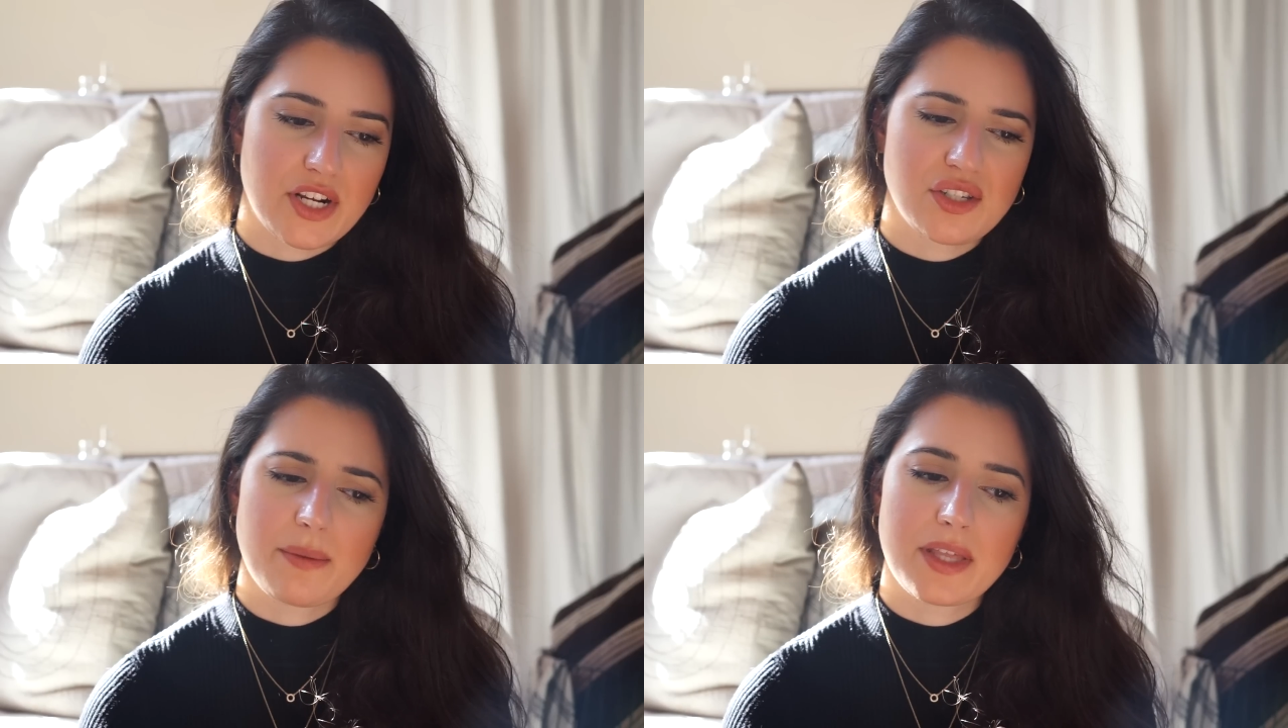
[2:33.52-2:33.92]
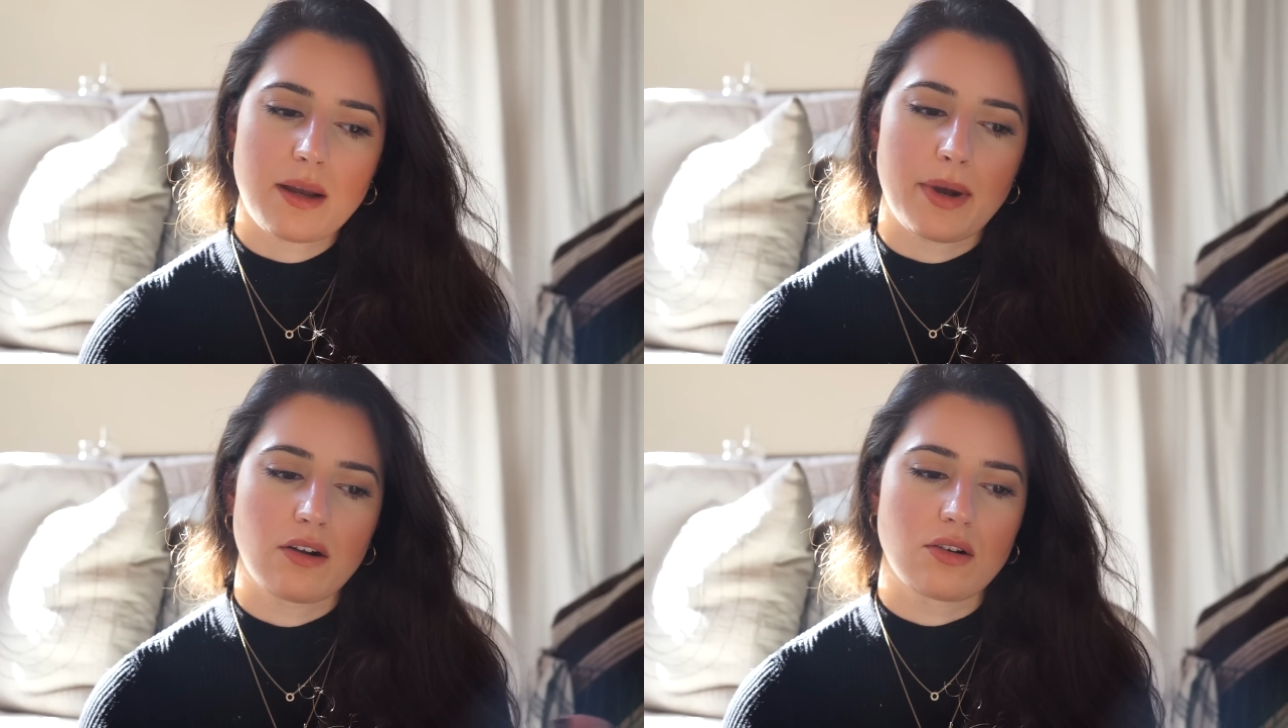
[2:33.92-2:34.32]
There's something
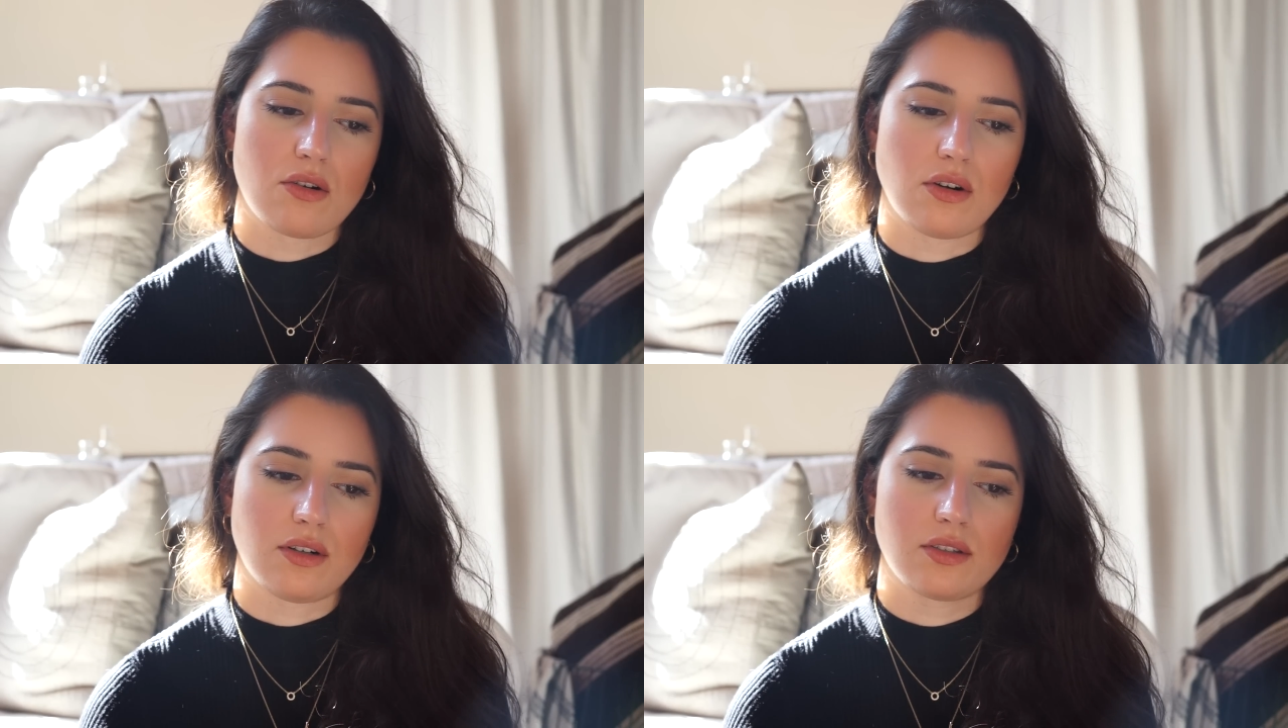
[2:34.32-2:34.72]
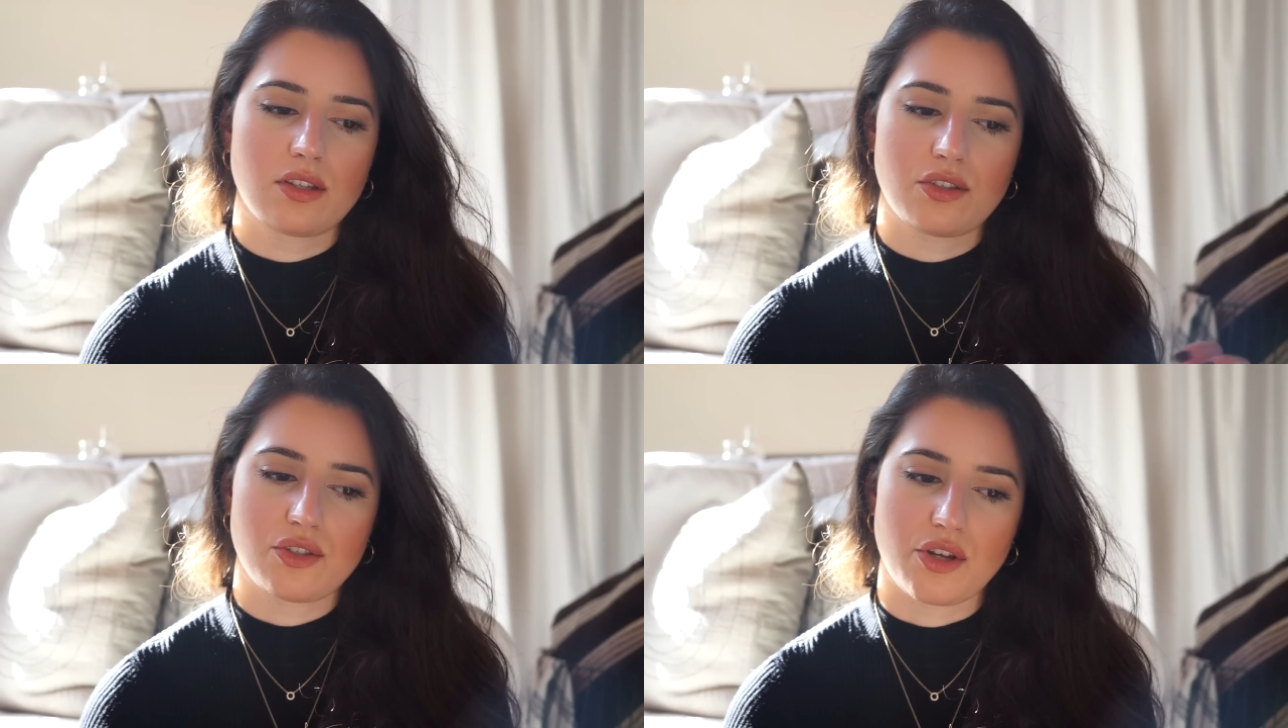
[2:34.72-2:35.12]
about
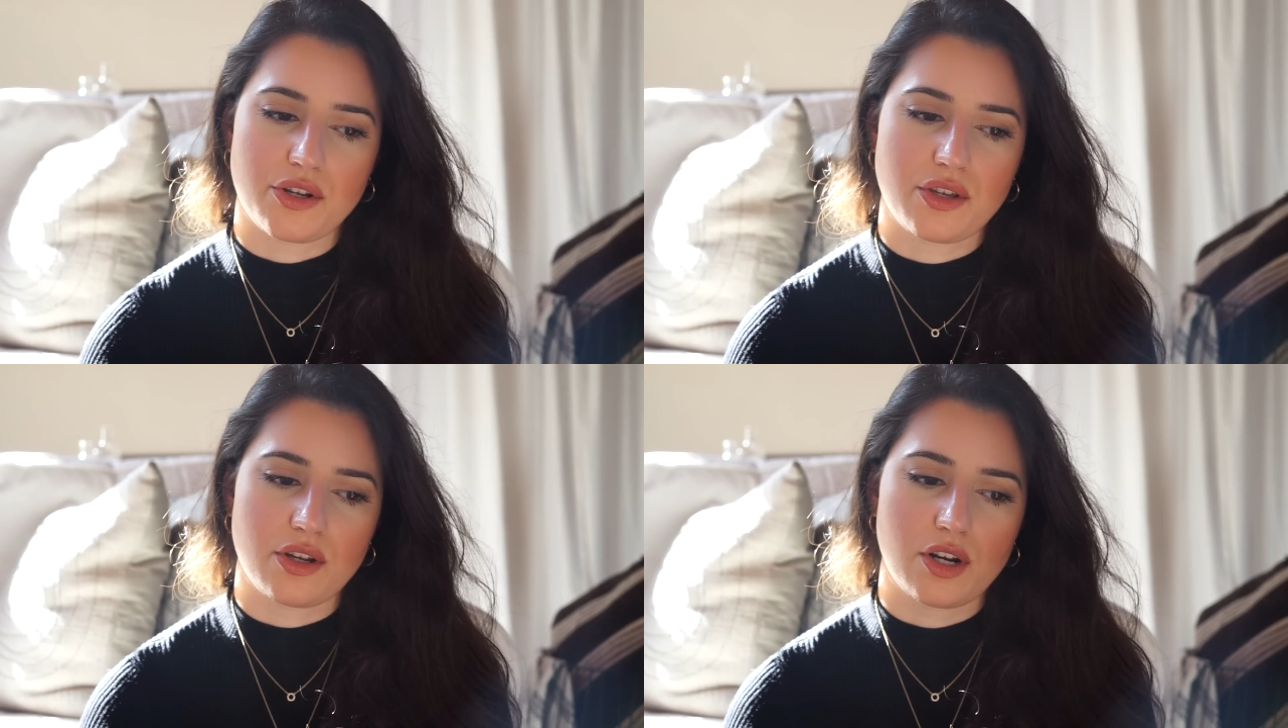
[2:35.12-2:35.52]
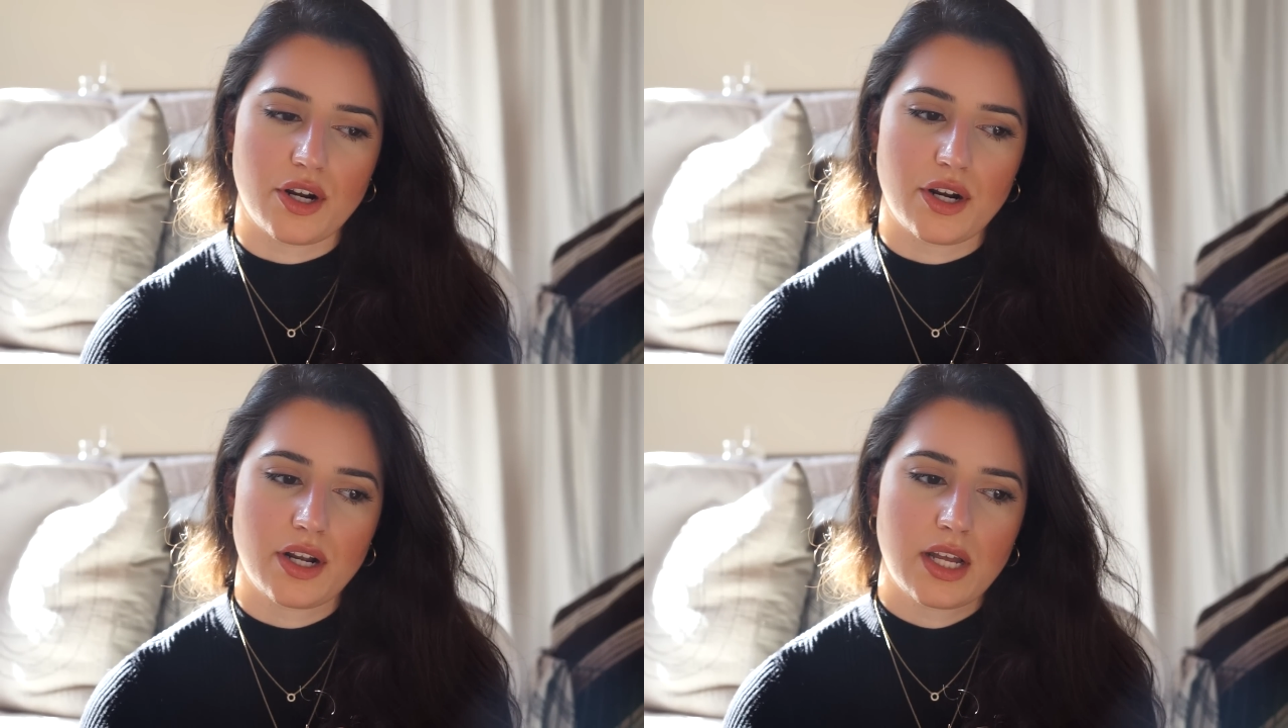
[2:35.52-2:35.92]
gold
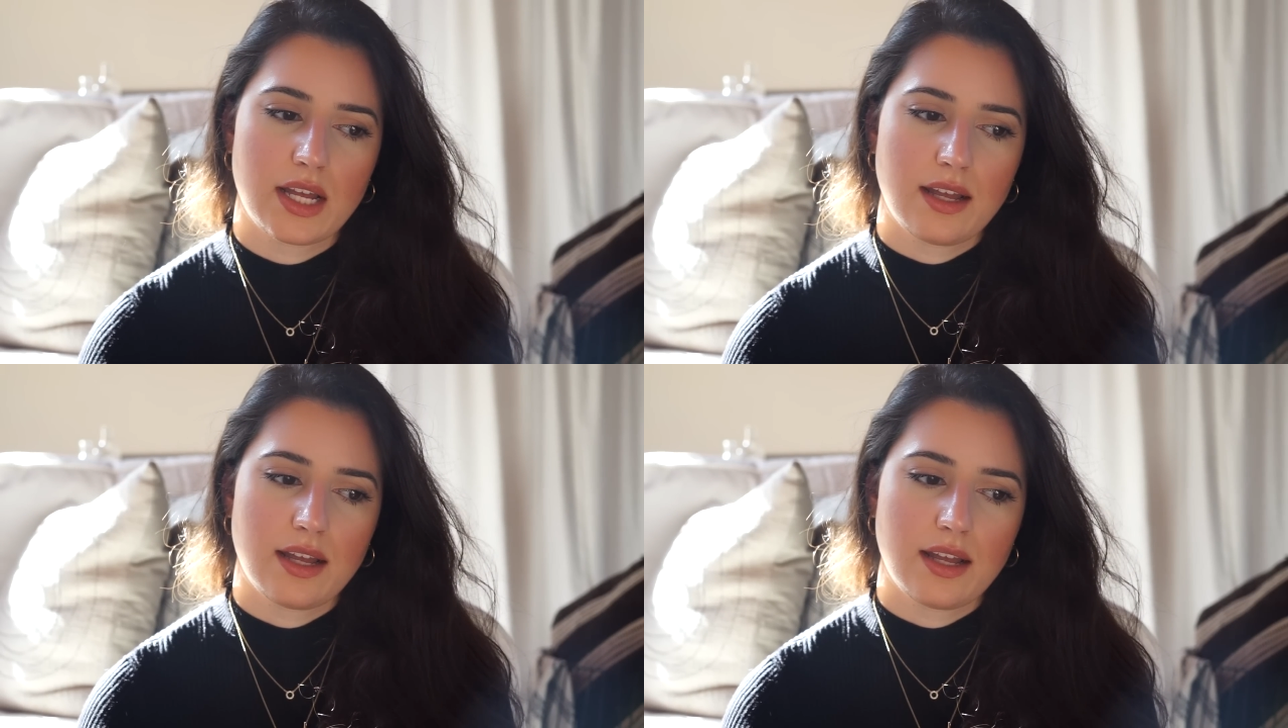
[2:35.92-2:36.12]
circular